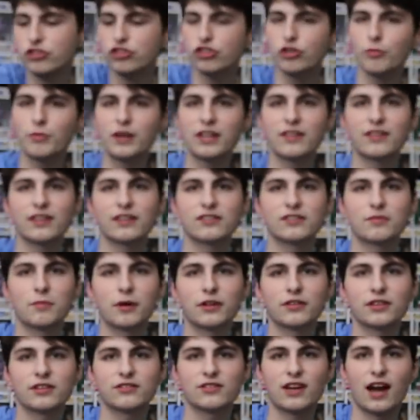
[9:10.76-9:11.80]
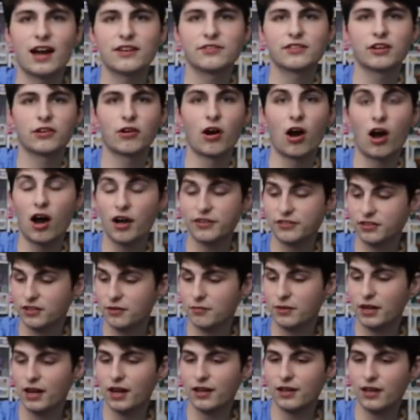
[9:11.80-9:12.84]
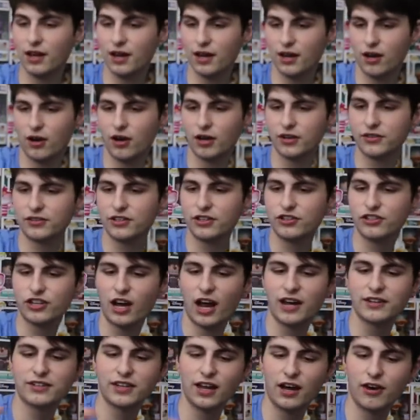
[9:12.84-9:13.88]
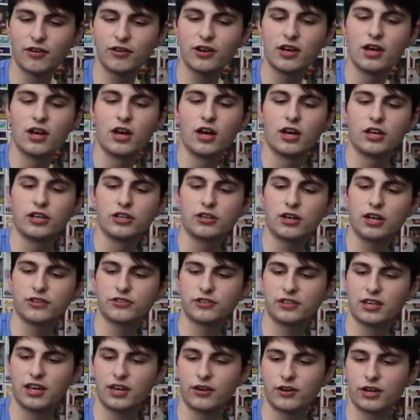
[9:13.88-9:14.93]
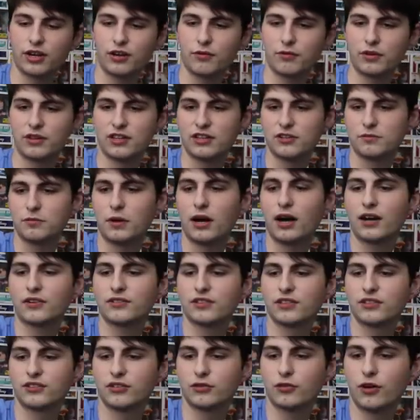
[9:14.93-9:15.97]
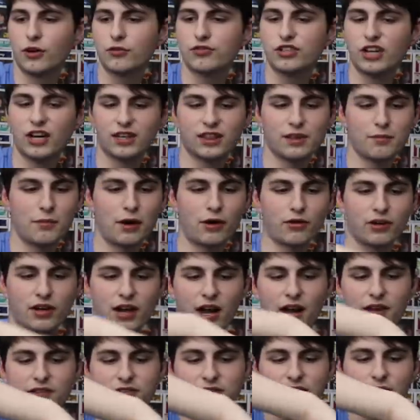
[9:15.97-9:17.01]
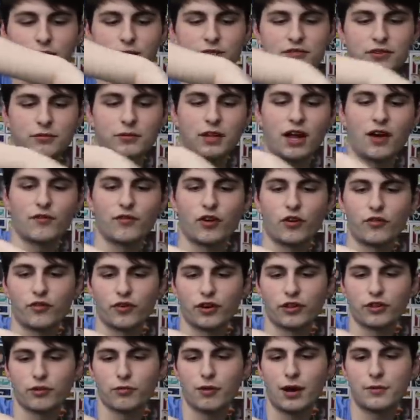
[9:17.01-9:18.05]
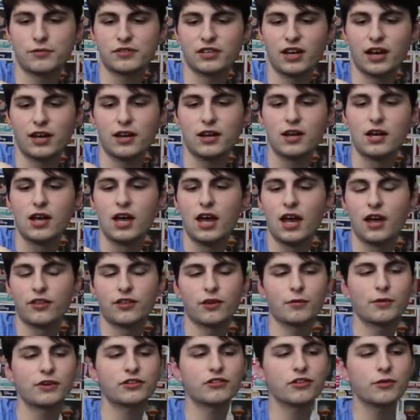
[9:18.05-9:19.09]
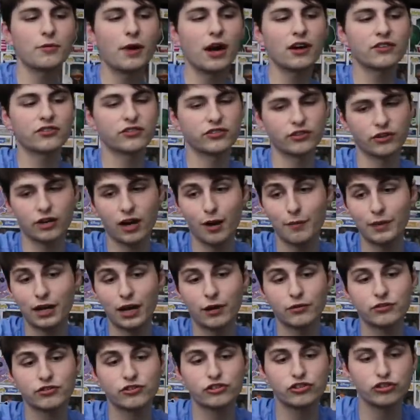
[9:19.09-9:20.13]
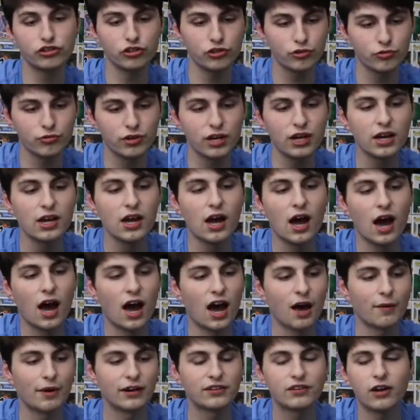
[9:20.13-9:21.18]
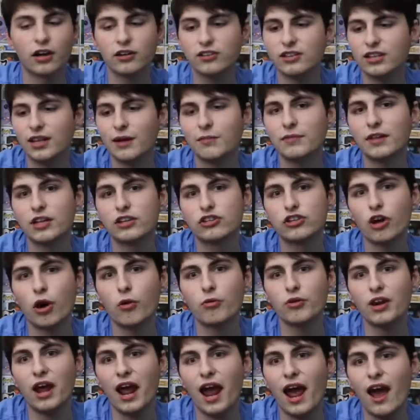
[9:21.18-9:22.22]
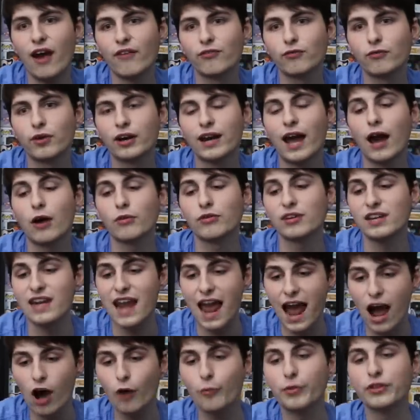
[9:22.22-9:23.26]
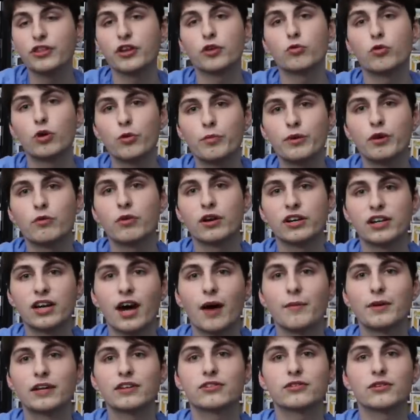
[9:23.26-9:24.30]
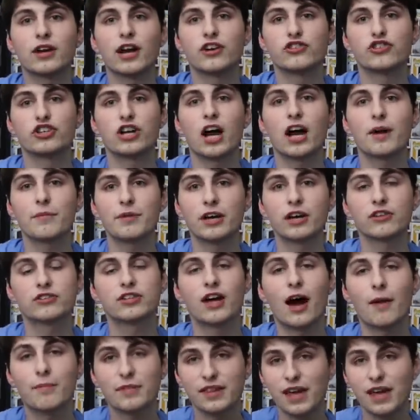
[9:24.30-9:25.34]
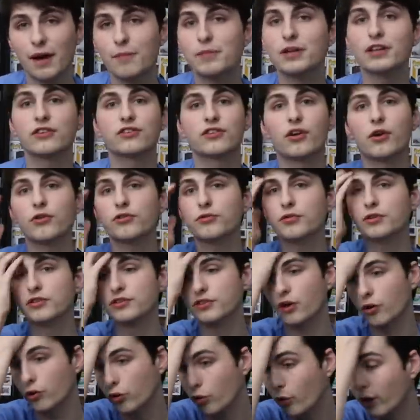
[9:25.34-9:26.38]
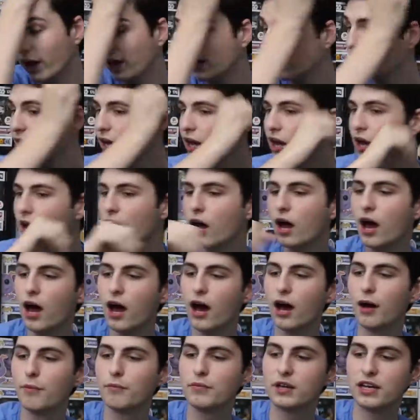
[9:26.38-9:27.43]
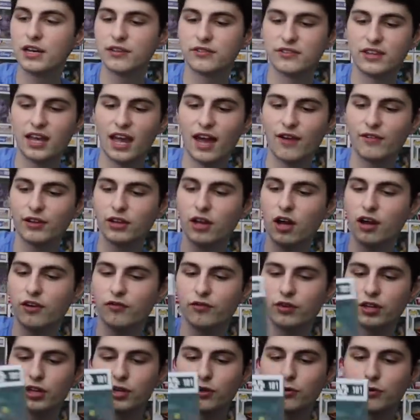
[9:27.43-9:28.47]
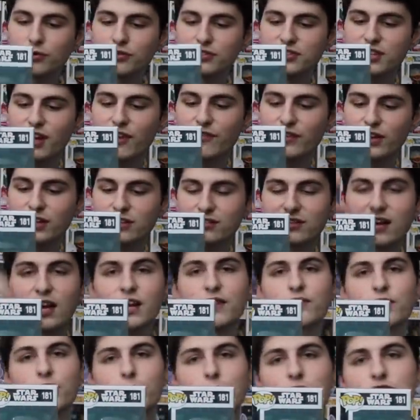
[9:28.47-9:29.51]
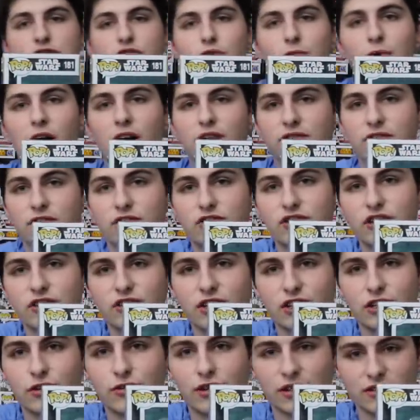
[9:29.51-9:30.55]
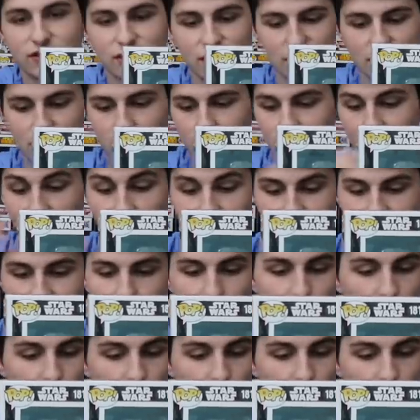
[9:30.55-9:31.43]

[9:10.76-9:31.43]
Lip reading: just so many things about these guys that are awesome. And I honestly, Chitown, you guys are killing it with these boxes. So go check them out, guys. Give them some love over on their website. Their mystery boxes are coming out soon. I talked to them. They don't have one out now, but there will be one coming. So guys, you got to be on top of that because those ones go quick. Because they have a lot of really cool stuff inside of their mystery boxes. Just like you can see here, guys,